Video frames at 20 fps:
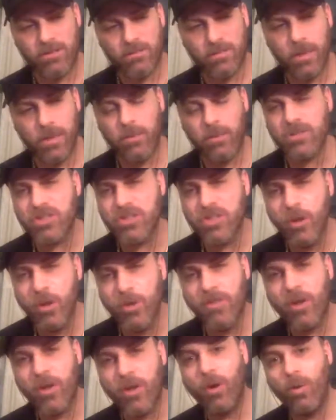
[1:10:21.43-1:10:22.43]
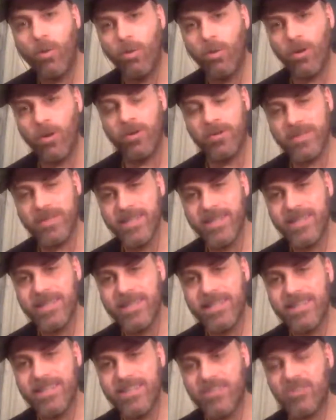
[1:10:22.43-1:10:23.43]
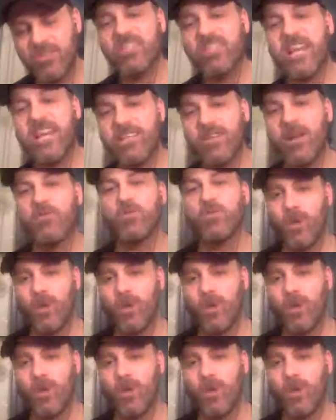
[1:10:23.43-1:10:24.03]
number 2 in the whole world. So she's kicked off